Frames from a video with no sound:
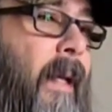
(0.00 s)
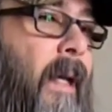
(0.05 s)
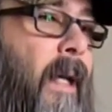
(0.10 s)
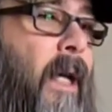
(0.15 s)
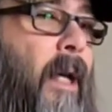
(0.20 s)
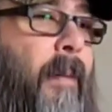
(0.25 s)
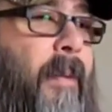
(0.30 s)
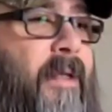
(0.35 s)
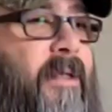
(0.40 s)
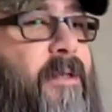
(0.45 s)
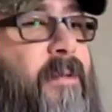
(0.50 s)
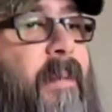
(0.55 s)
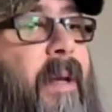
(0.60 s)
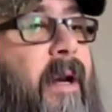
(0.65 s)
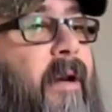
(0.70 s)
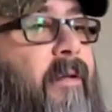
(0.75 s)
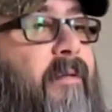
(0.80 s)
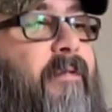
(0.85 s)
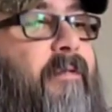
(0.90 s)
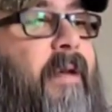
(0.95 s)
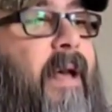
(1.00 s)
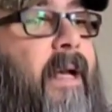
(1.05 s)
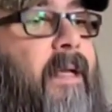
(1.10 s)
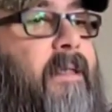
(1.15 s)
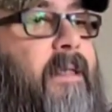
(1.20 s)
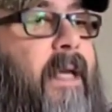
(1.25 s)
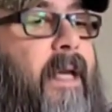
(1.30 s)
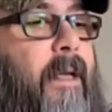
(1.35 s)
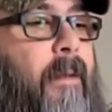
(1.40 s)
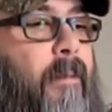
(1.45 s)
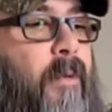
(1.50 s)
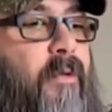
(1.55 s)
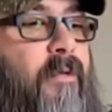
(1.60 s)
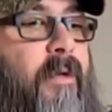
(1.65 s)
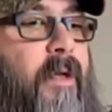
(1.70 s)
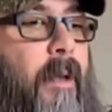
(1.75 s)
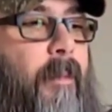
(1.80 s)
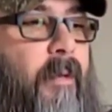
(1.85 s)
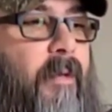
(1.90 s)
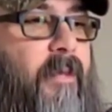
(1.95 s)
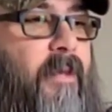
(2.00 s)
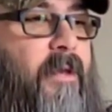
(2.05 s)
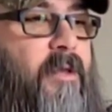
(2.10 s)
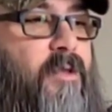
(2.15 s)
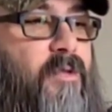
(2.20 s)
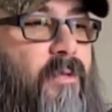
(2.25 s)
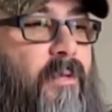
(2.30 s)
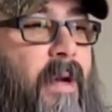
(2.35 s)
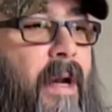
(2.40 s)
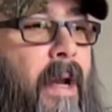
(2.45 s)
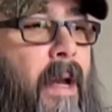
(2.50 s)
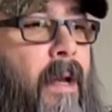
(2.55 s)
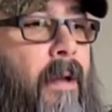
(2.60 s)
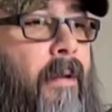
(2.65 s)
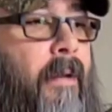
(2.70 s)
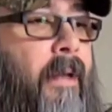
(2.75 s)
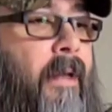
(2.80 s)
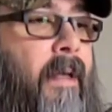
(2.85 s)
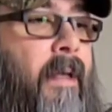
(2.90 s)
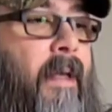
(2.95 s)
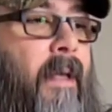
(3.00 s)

And as a matter of fact, I had to move a couple things around